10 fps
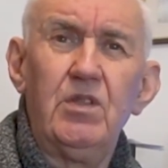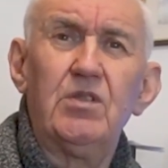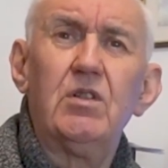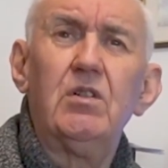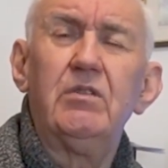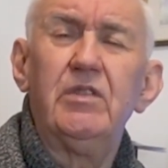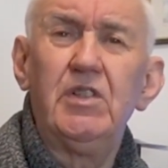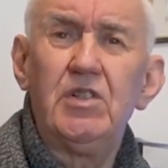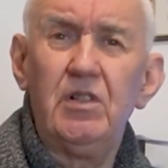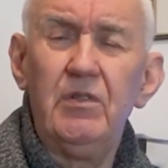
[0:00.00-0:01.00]
and there's a lot of
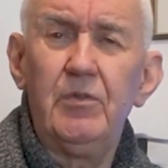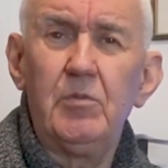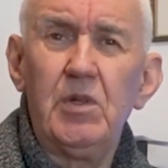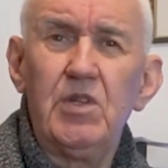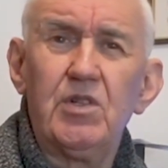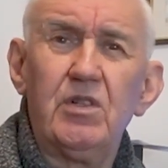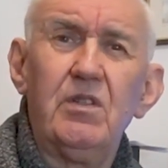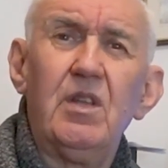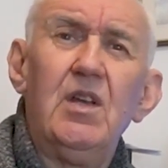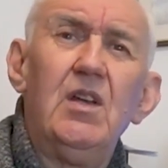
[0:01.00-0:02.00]
additional
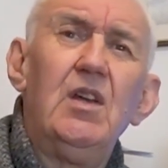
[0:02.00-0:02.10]
information